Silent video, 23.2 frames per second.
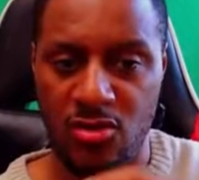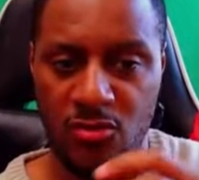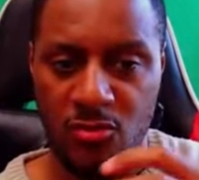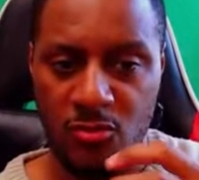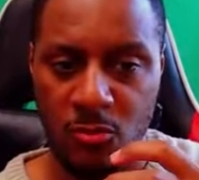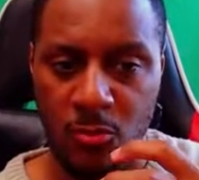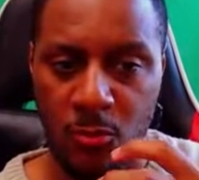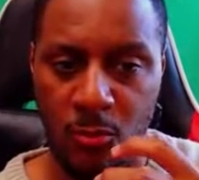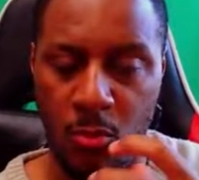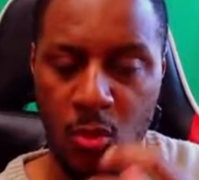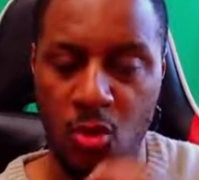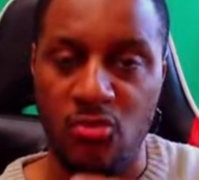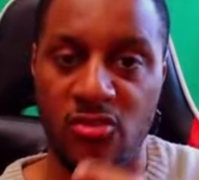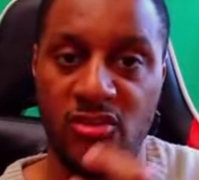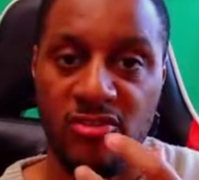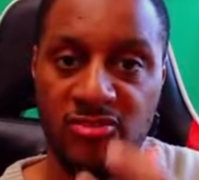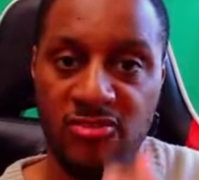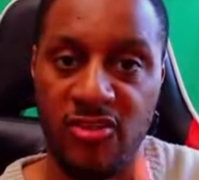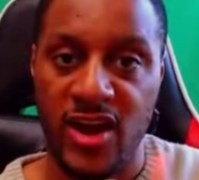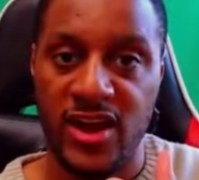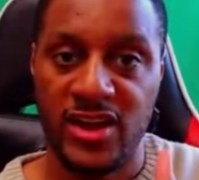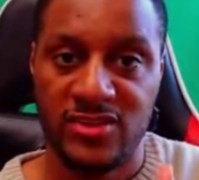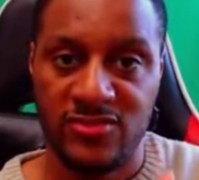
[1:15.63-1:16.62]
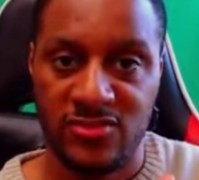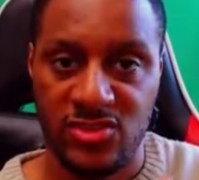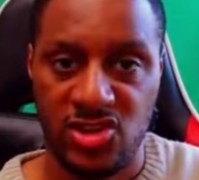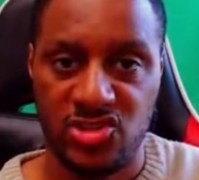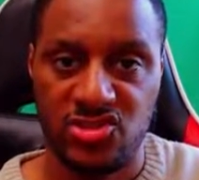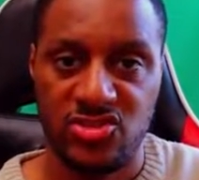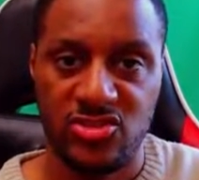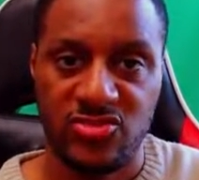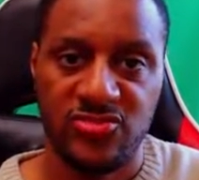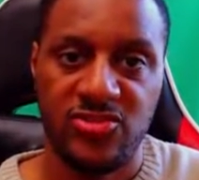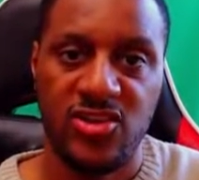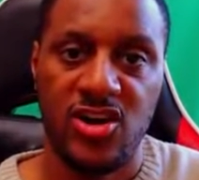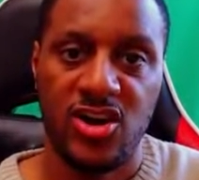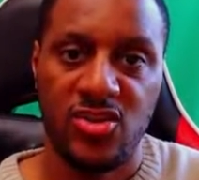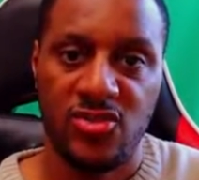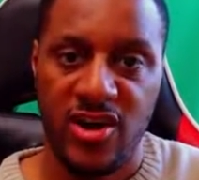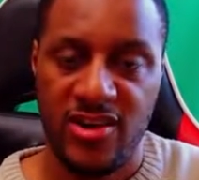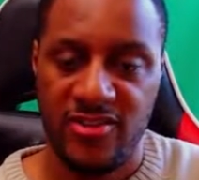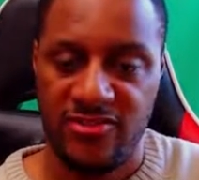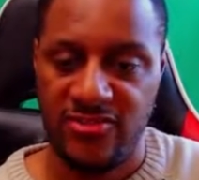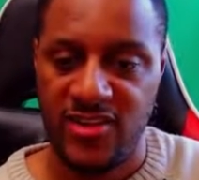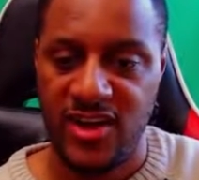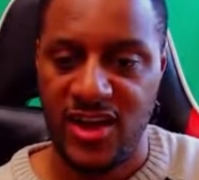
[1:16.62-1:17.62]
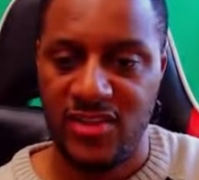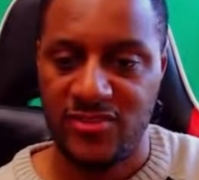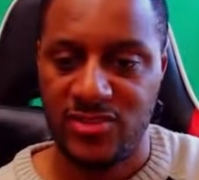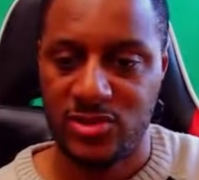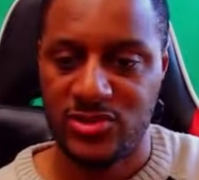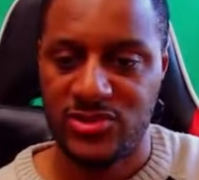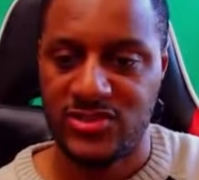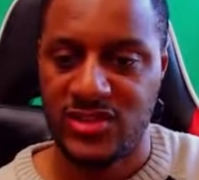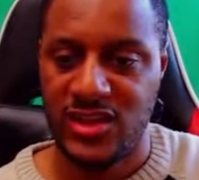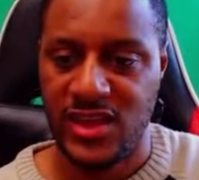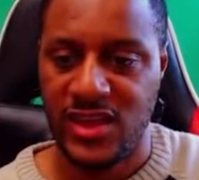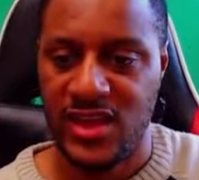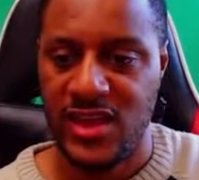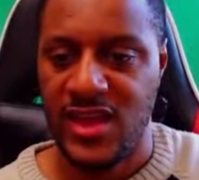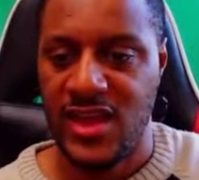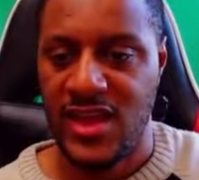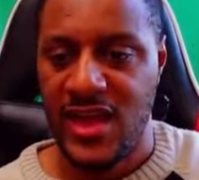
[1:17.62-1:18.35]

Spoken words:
more refined version of Far Cry 5, I would say.